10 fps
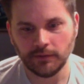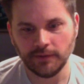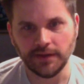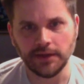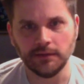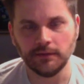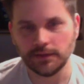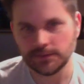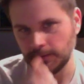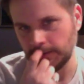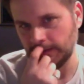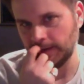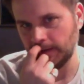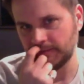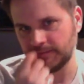if I didn't necessarily eat
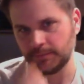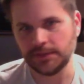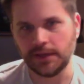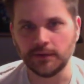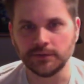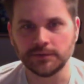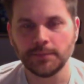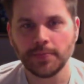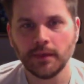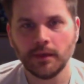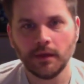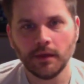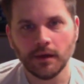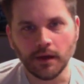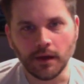enough potatoes,
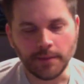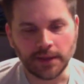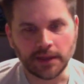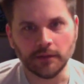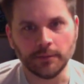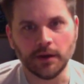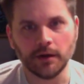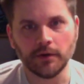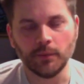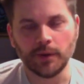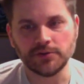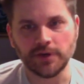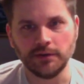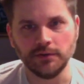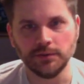uh, I might get a little bit hungry. And what I try
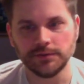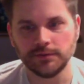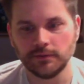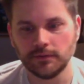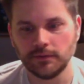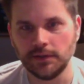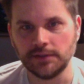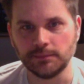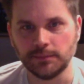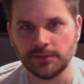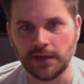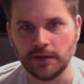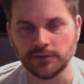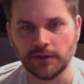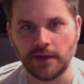to do is eat some
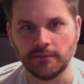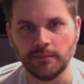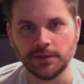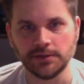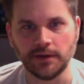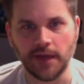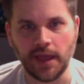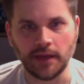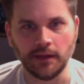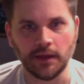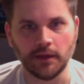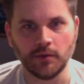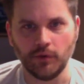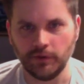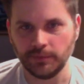potatoes. So I have a bunch on hand, like
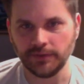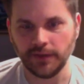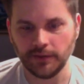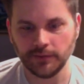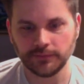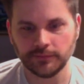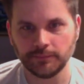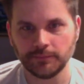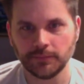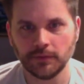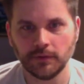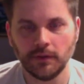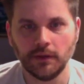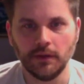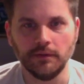quartered potatoes
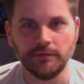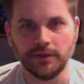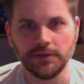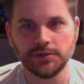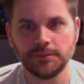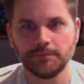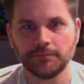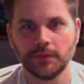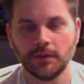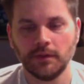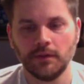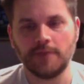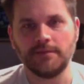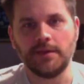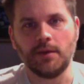in the fridge. I
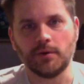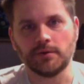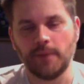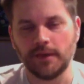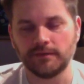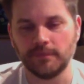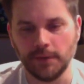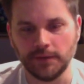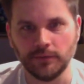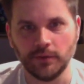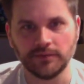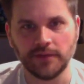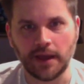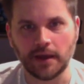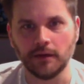find that works best for me, so I'll
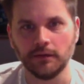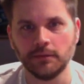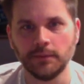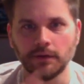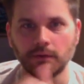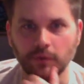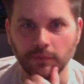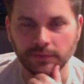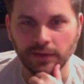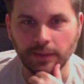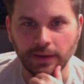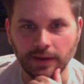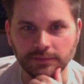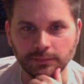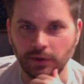snack on a little bit of quarter potato. I might
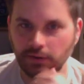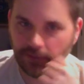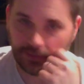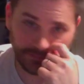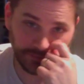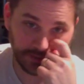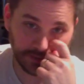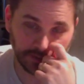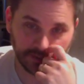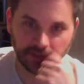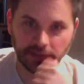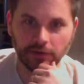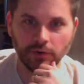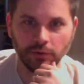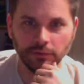have some gravy in the fridge. I'll just eat it
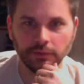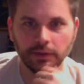cold,